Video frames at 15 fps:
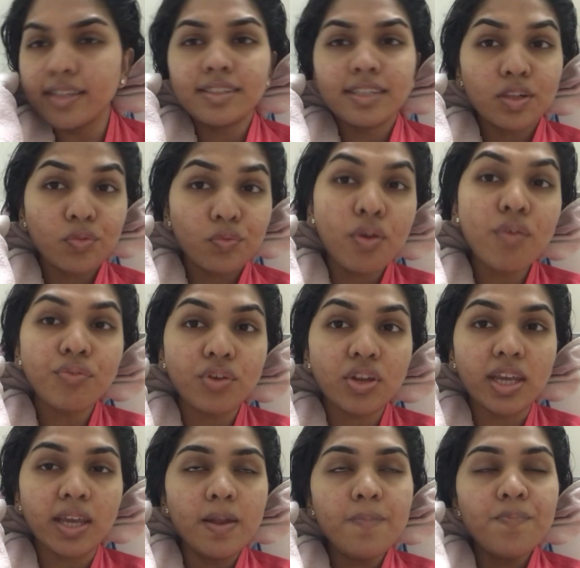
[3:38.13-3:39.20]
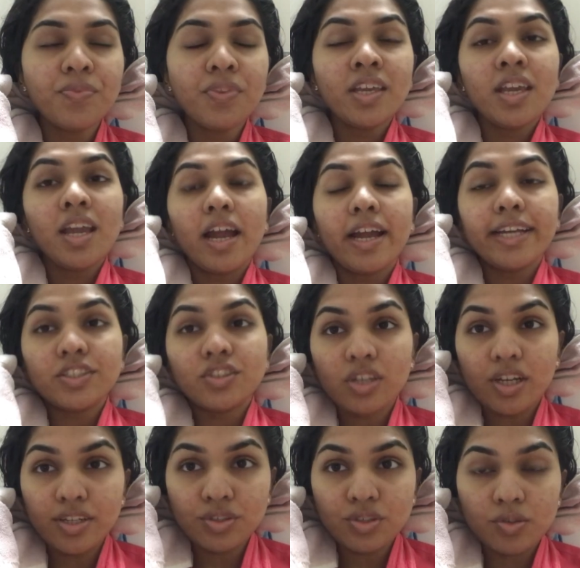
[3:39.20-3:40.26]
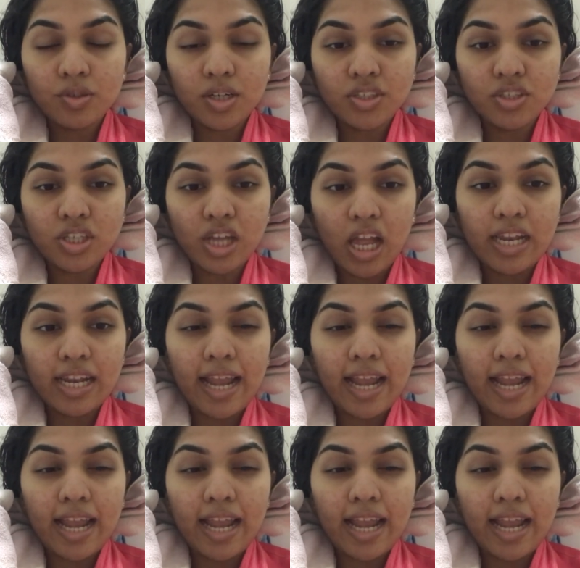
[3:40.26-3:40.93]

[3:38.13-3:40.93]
6:50, I just took a shower.